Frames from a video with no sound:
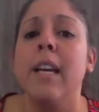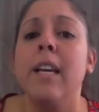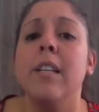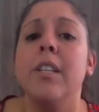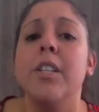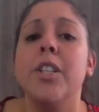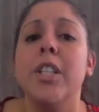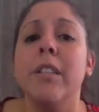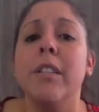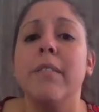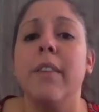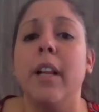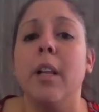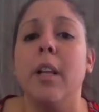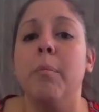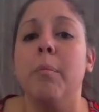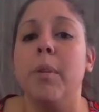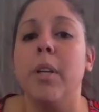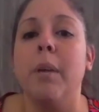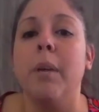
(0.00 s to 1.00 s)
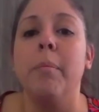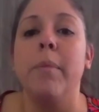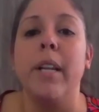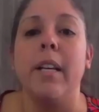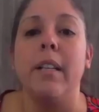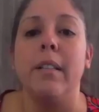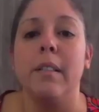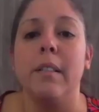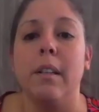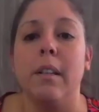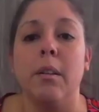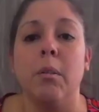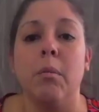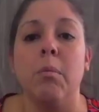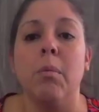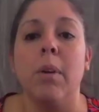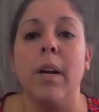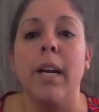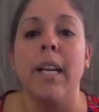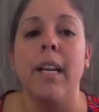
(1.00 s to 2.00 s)
She developed numbness on the
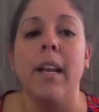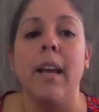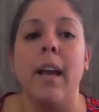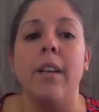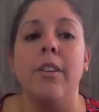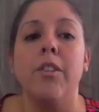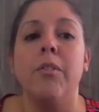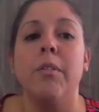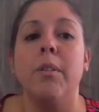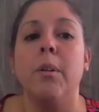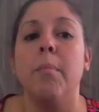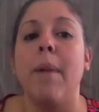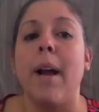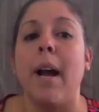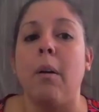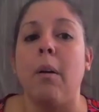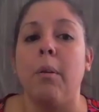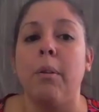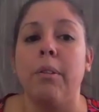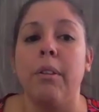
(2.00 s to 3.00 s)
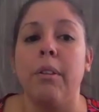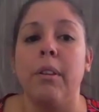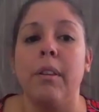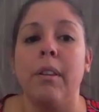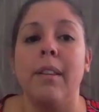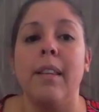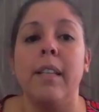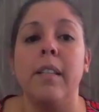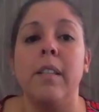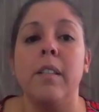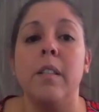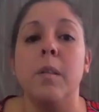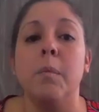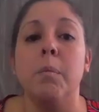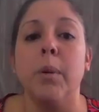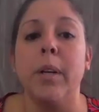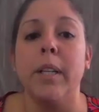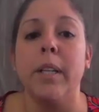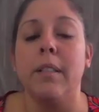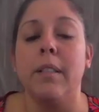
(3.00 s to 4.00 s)
right edge of her mouth, but then
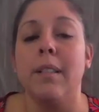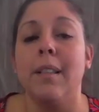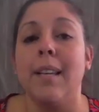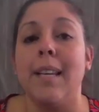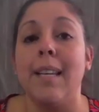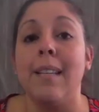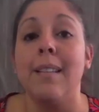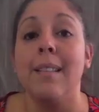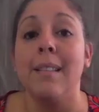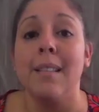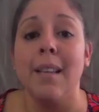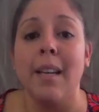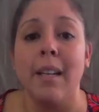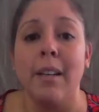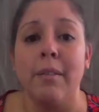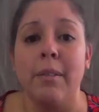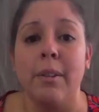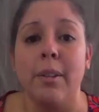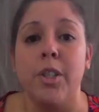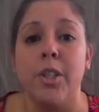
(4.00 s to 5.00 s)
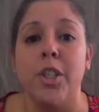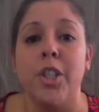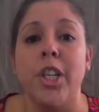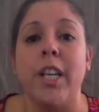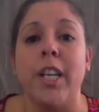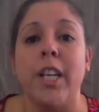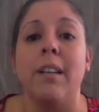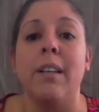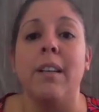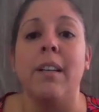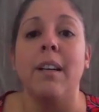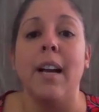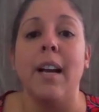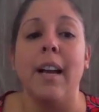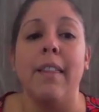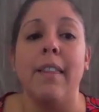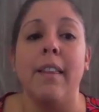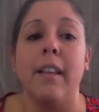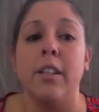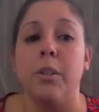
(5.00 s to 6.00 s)
spread to the inside of her cheek
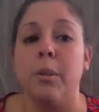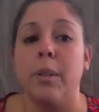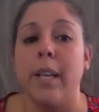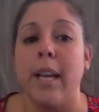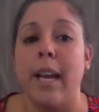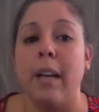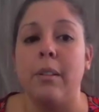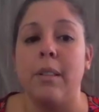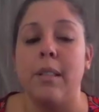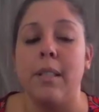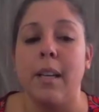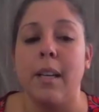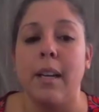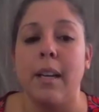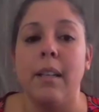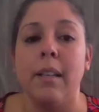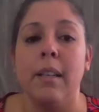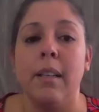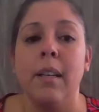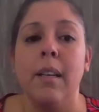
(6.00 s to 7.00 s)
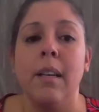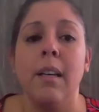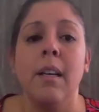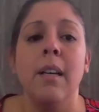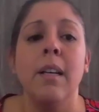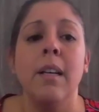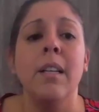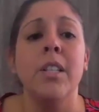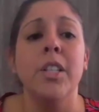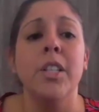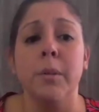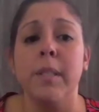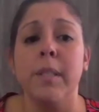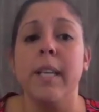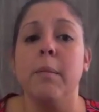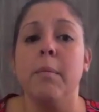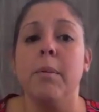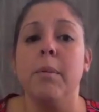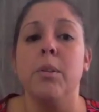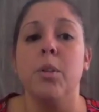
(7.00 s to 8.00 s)
and then to the outside. She was
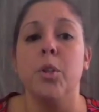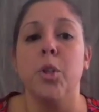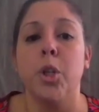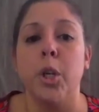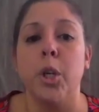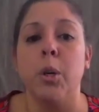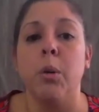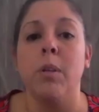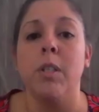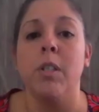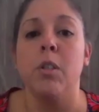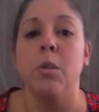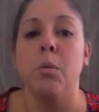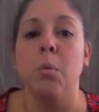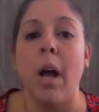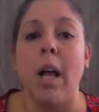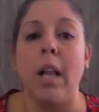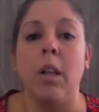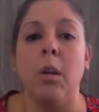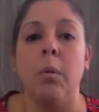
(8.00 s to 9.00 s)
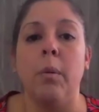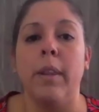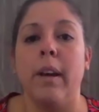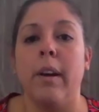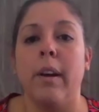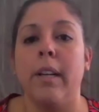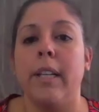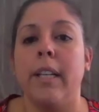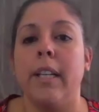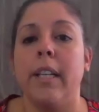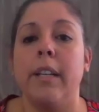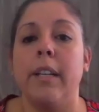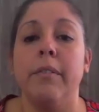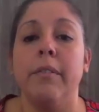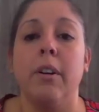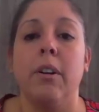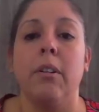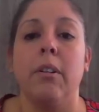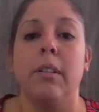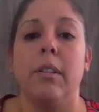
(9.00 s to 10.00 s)
able to chew and swallow without any
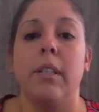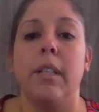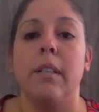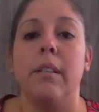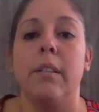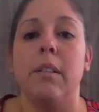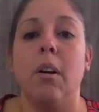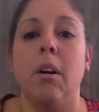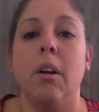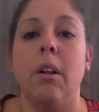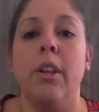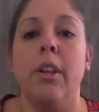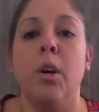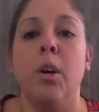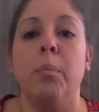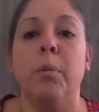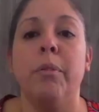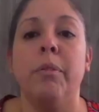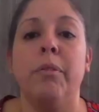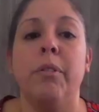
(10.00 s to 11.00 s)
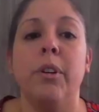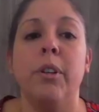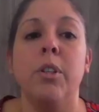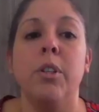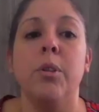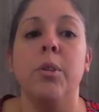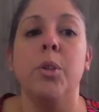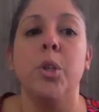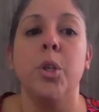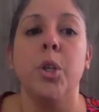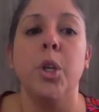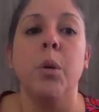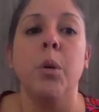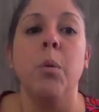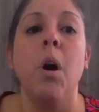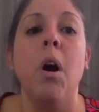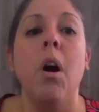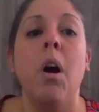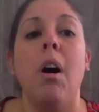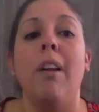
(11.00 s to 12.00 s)
difficulties, although preferred to
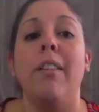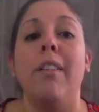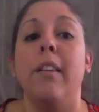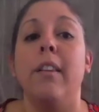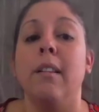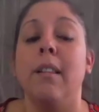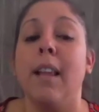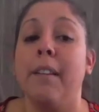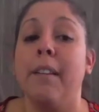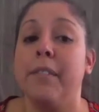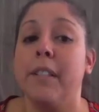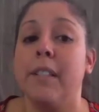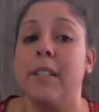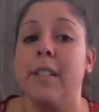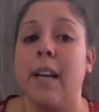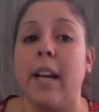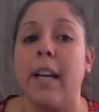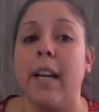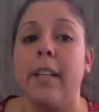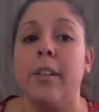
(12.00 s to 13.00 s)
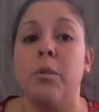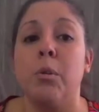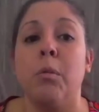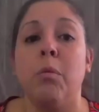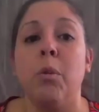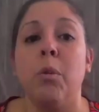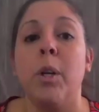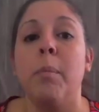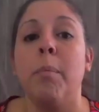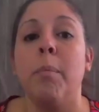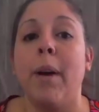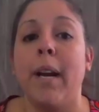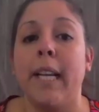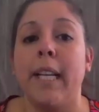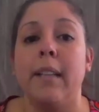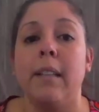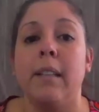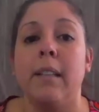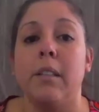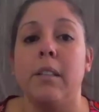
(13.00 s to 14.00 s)
chew on the left side to avoid
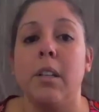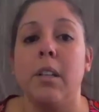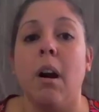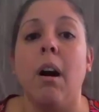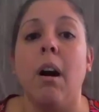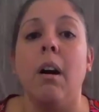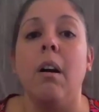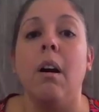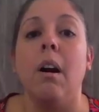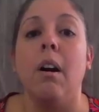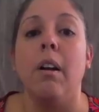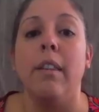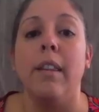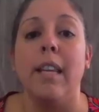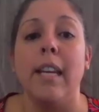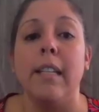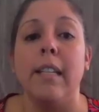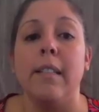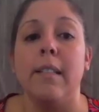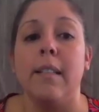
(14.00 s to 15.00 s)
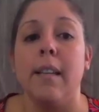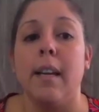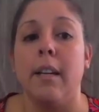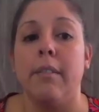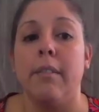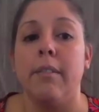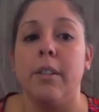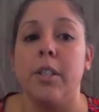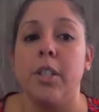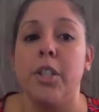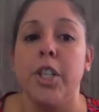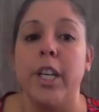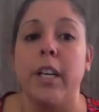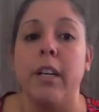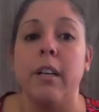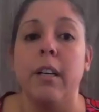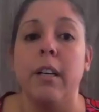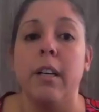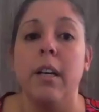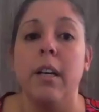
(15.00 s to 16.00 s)
biting the tongue on the inside of her cheek.